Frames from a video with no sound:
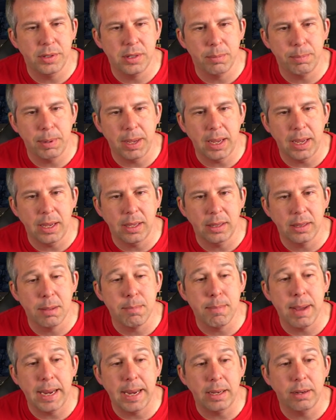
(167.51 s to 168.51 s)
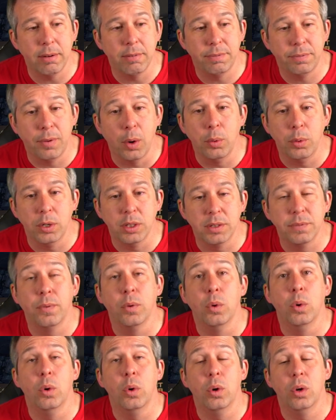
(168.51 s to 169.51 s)
to be the main focus
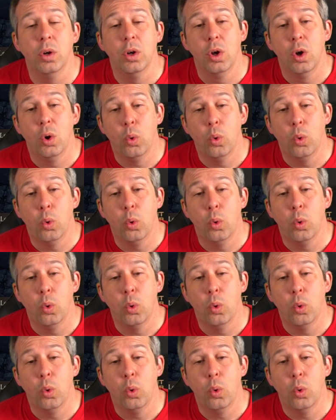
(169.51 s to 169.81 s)
for